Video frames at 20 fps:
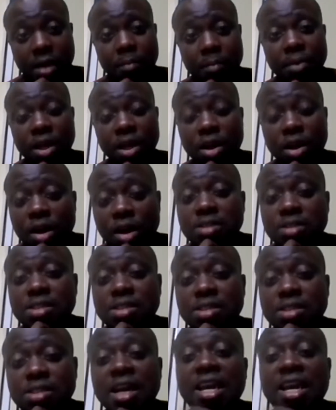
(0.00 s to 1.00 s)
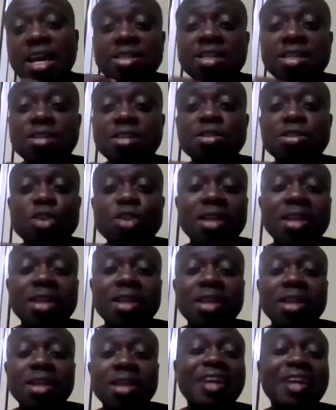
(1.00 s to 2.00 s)
Because it is
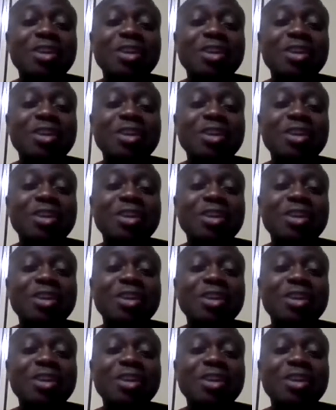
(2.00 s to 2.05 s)
not